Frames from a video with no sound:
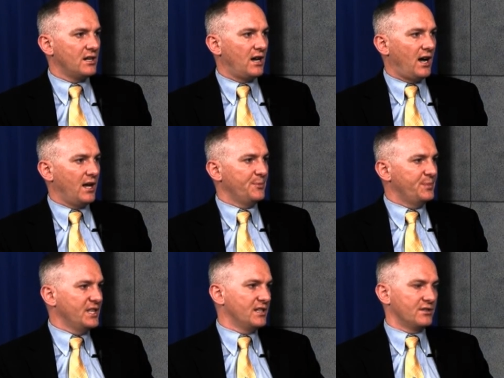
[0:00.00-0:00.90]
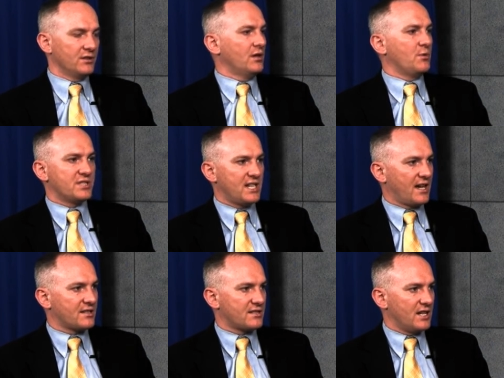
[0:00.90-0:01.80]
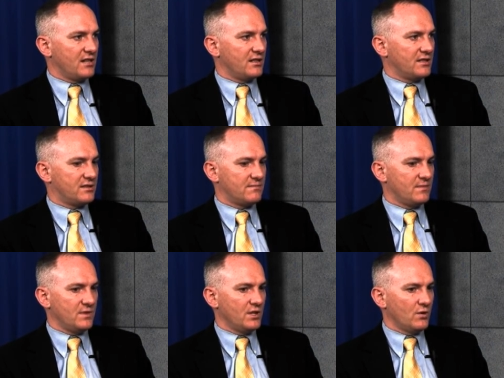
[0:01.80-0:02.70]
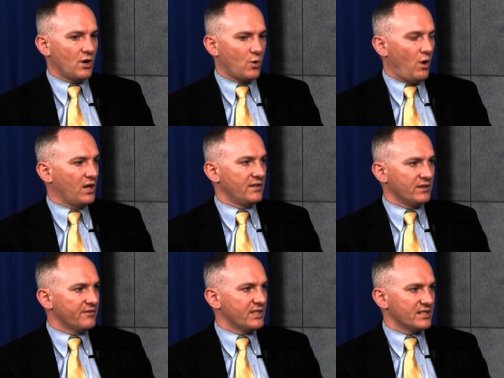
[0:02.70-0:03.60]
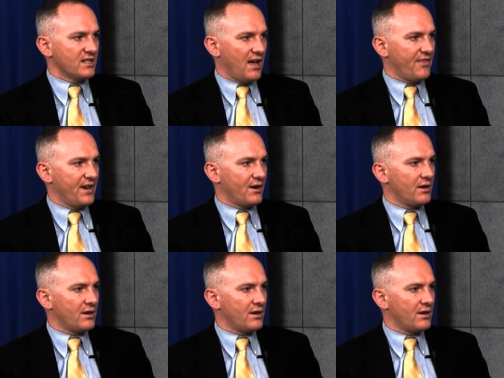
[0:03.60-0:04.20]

on being the lowest tax state. It's, our quality of living is not there.